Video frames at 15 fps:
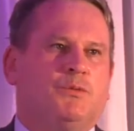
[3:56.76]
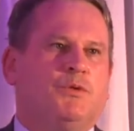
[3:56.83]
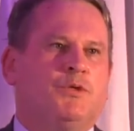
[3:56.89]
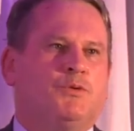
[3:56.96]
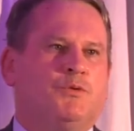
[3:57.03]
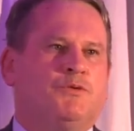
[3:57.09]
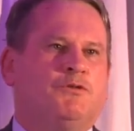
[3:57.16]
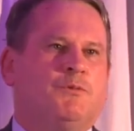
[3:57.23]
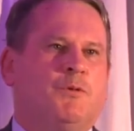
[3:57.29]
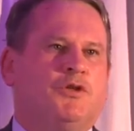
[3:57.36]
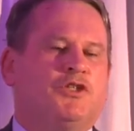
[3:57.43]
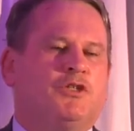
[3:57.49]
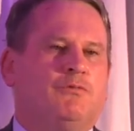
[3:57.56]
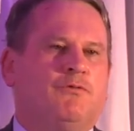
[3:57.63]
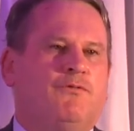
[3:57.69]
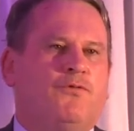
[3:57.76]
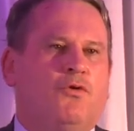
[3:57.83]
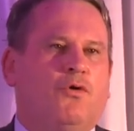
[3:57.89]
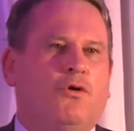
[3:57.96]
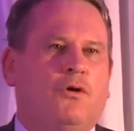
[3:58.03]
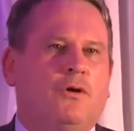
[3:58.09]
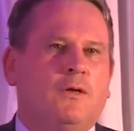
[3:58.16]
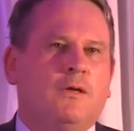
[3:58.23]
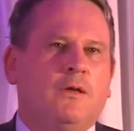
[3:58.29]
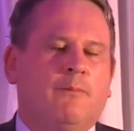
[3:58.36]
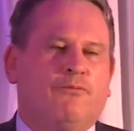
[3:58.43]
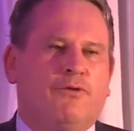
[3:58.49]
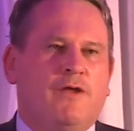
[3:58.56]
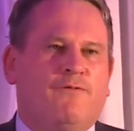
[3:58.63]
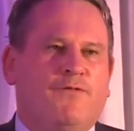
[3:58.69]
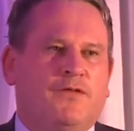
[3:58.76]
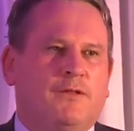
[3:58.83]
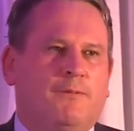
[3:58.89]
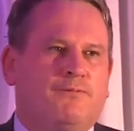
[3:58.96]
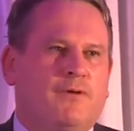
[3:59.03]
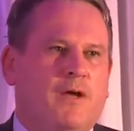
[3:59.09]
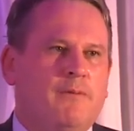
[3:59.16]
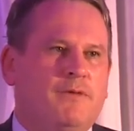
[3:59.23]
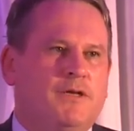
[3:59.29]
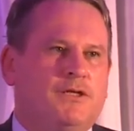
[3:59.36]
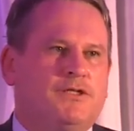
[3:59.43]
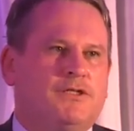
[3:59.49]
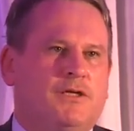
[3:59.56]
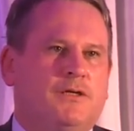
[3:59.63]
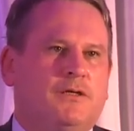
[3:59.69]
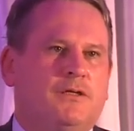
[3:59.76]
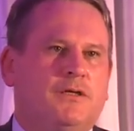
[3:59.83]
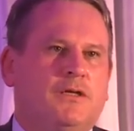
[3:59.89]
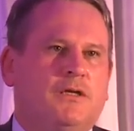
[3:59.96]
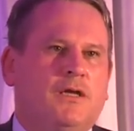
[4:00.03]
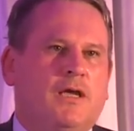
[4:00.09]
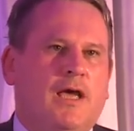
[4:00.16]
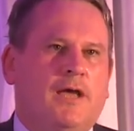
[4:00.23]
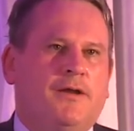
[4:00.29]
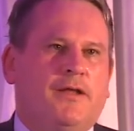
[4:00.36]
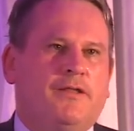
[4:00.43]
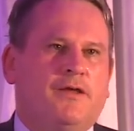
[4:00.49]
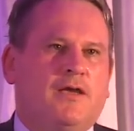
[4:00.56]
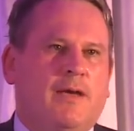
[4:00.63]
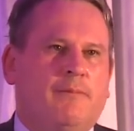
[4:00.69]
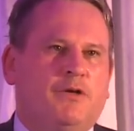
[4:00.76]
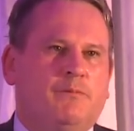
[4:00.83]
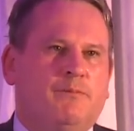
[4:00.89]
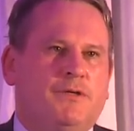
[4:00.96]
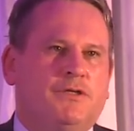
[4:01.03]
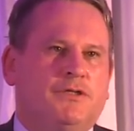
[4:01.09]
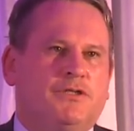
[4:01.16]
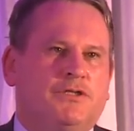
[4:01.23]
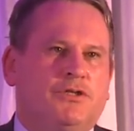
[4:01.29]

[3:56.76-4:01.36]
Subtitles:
which was responsible for briefing the Prime Minister and other cabinet ministers